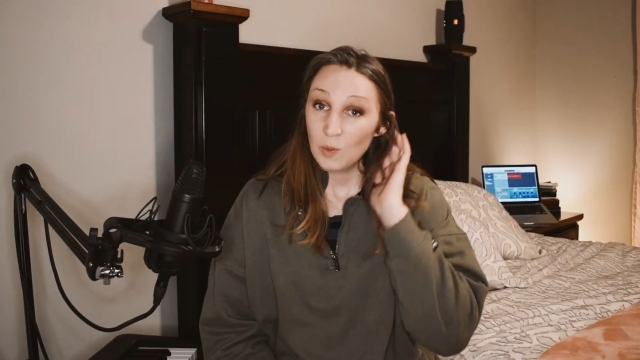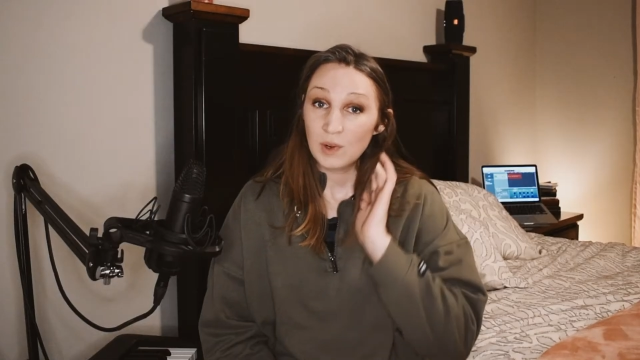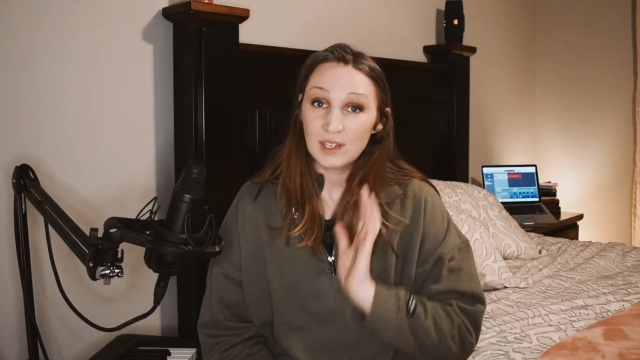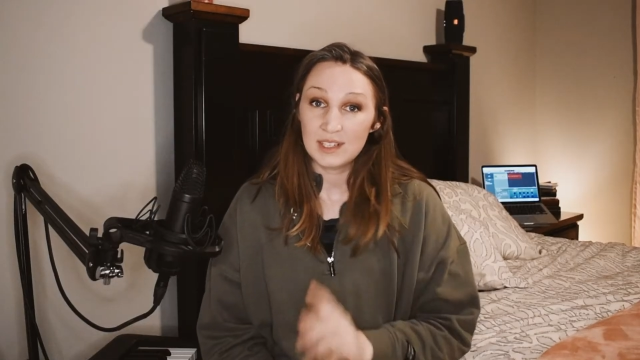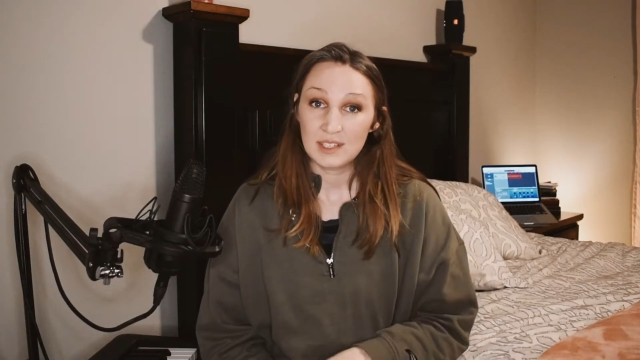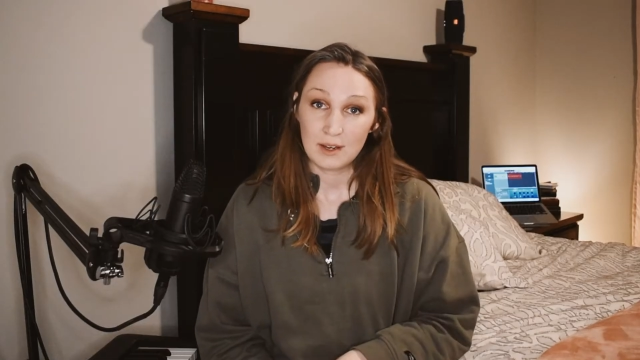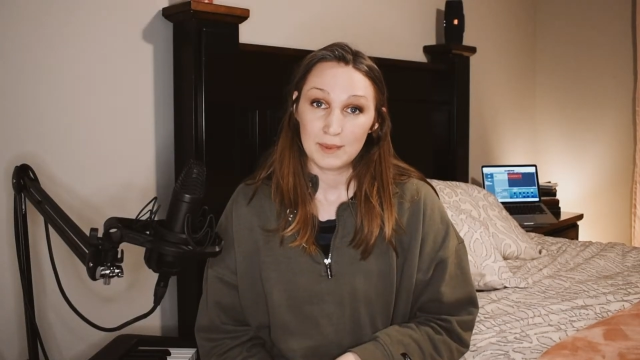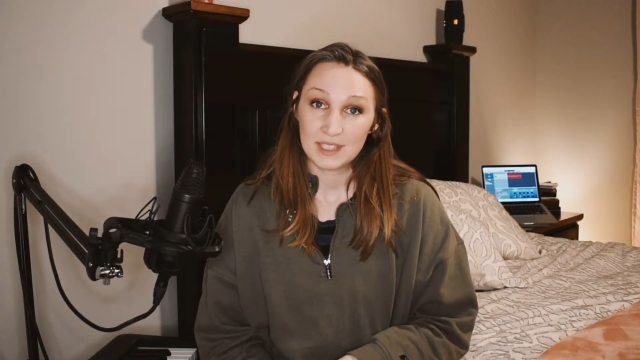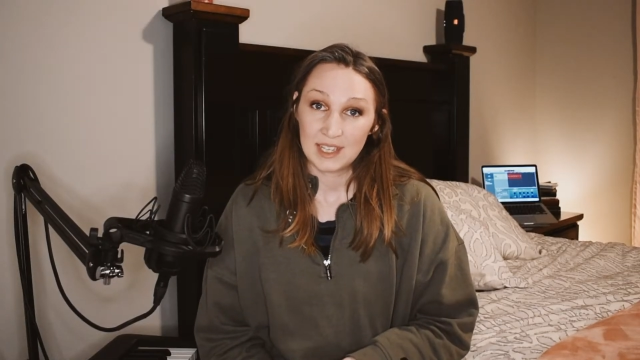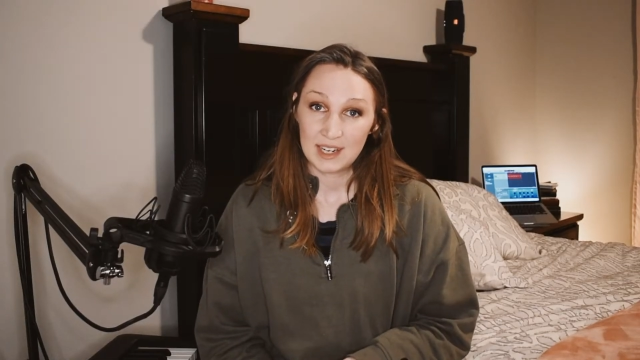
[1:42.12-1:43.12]
One of these
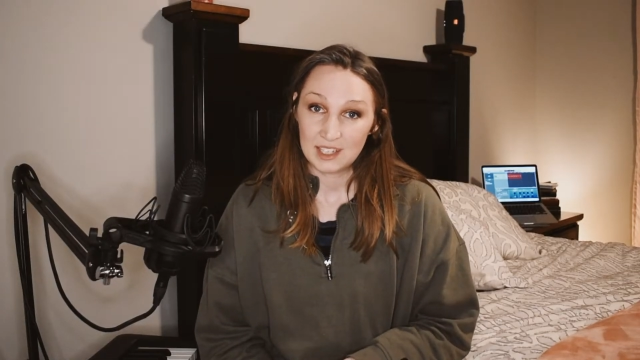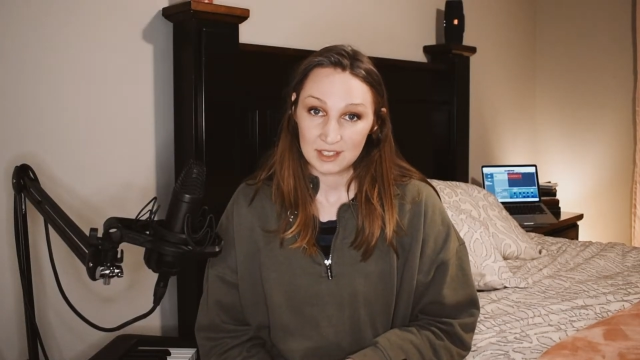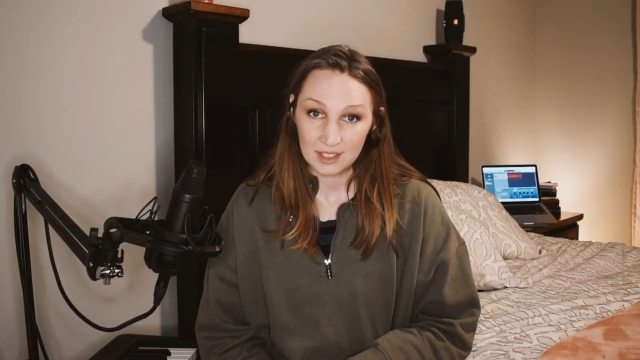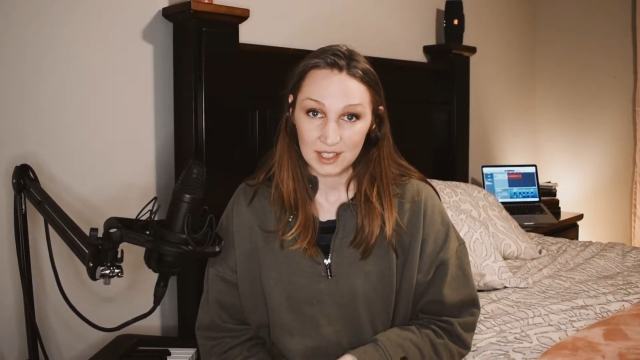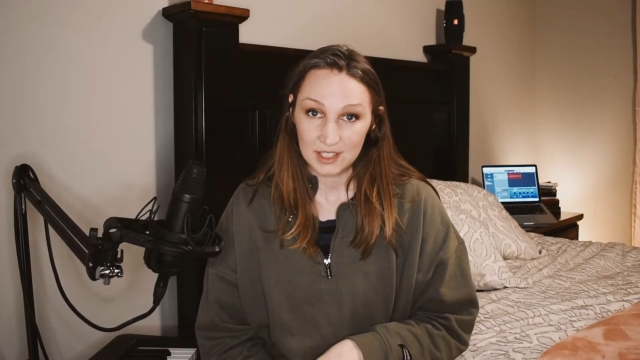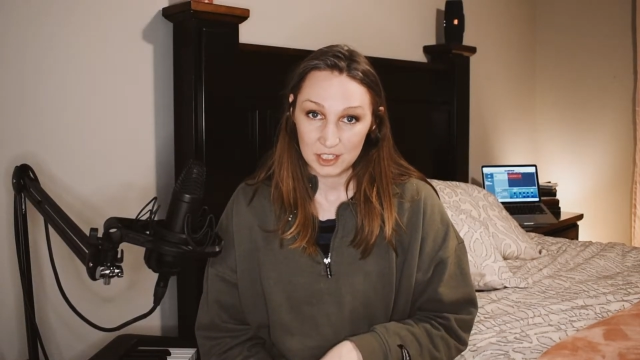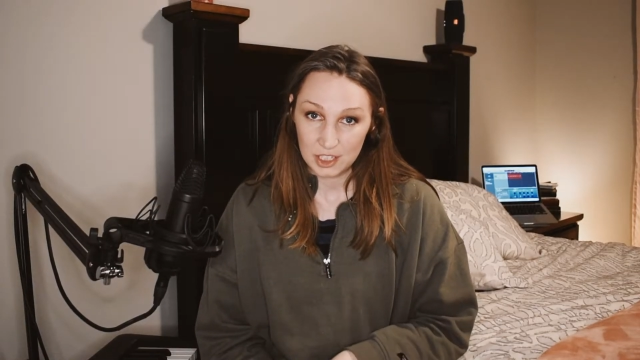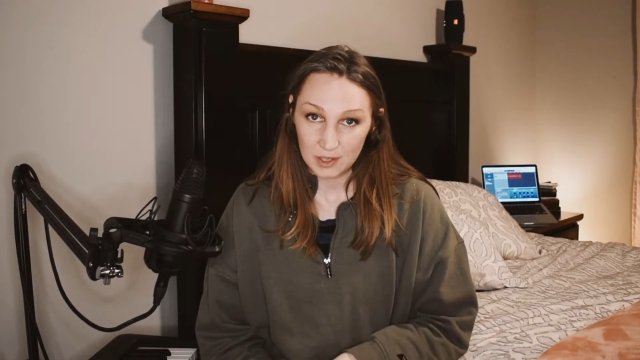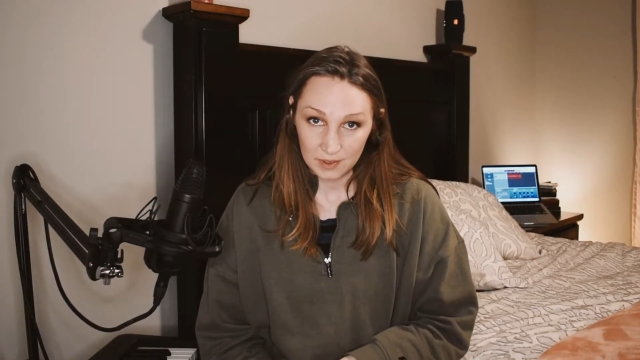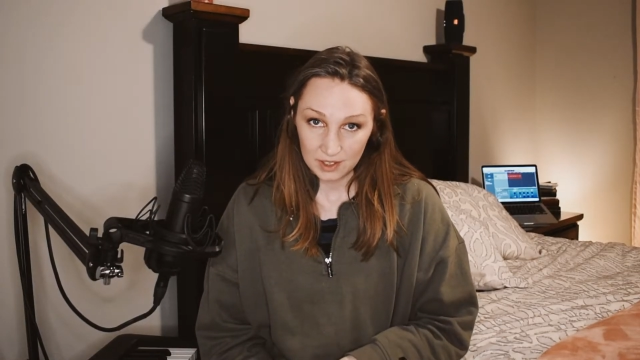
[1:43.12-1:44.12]
topics I'd actually like to
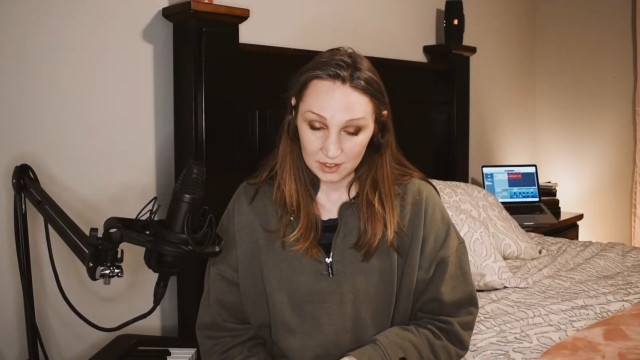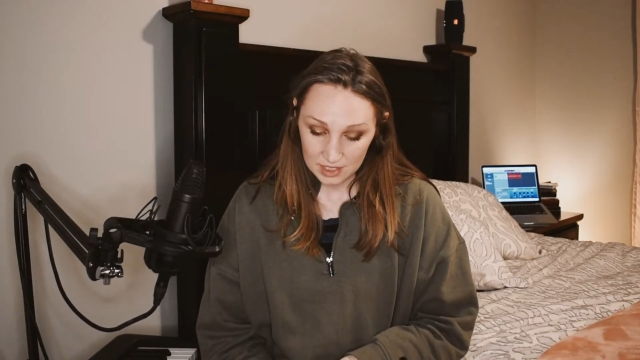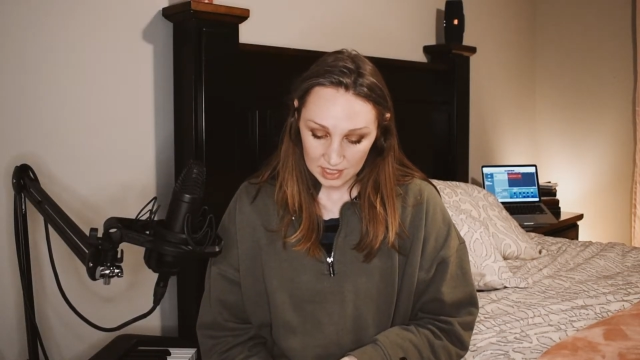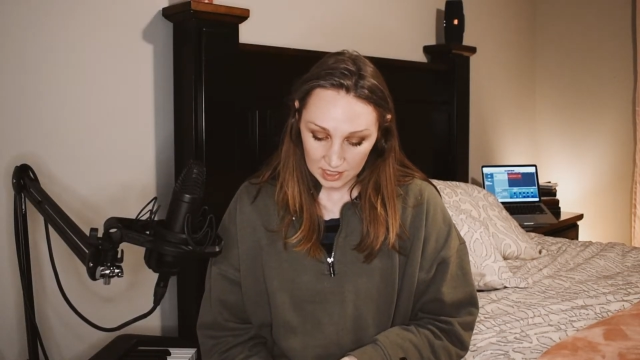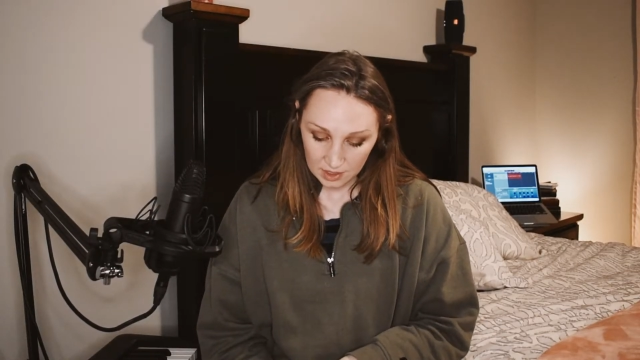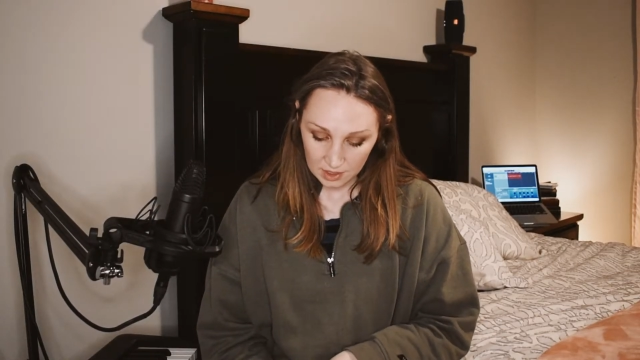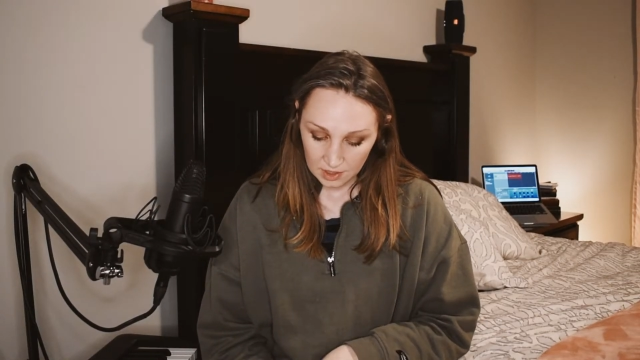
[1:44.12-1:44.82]
share with you today.